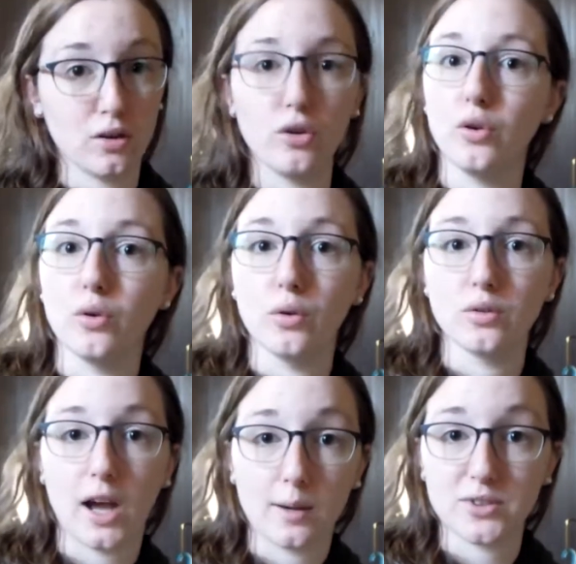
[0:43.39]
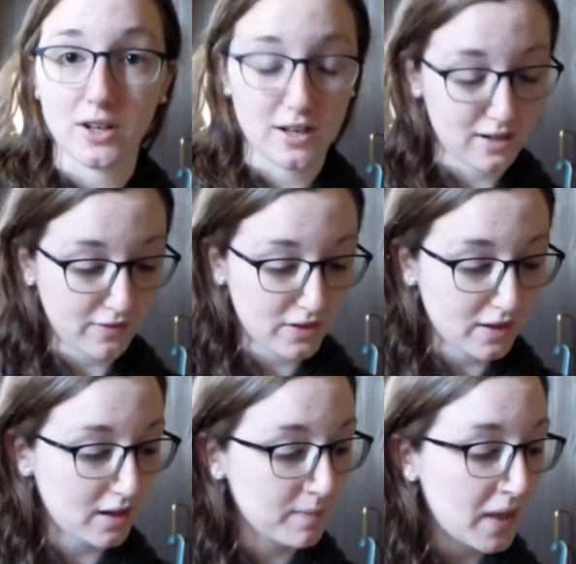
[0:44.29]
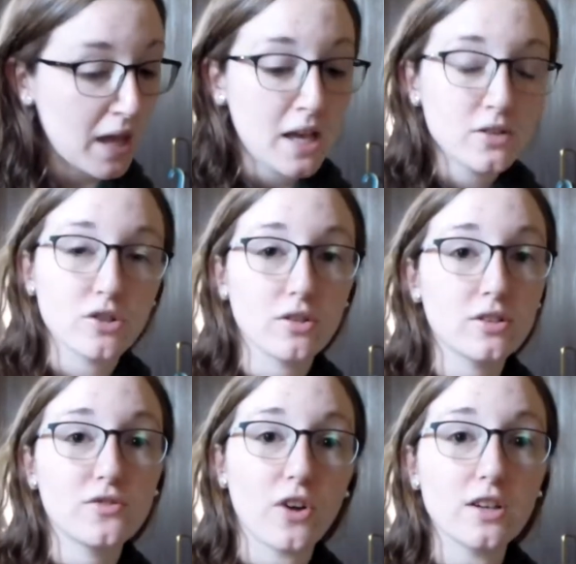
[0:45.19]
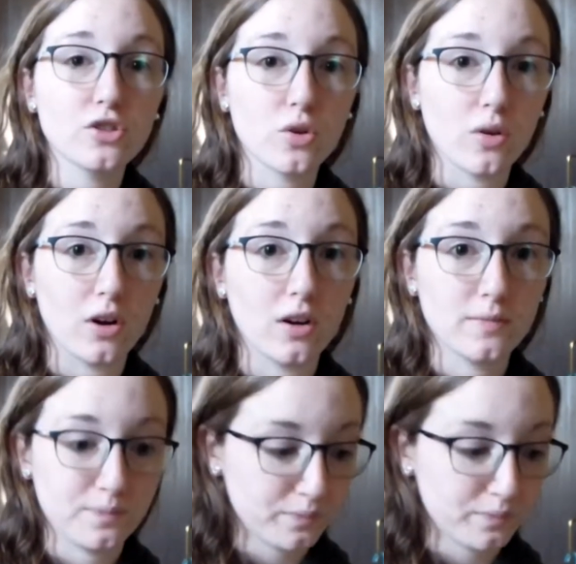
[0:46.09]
new knobs on it and everything. So this front drawer,